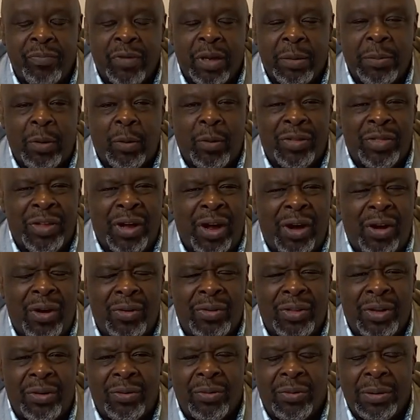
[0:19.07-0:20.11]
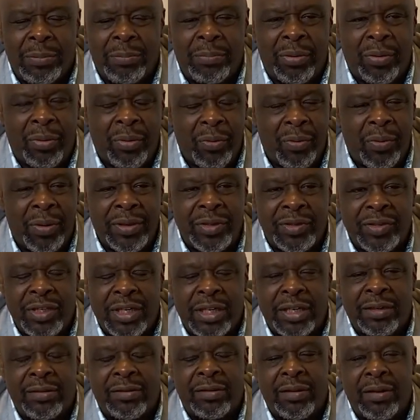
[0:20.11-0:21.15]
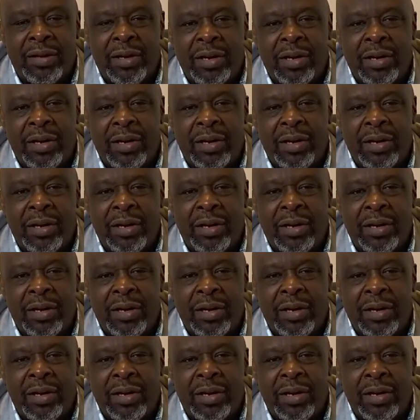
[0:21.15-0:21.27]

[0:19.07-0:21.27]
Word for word: but with all the reports and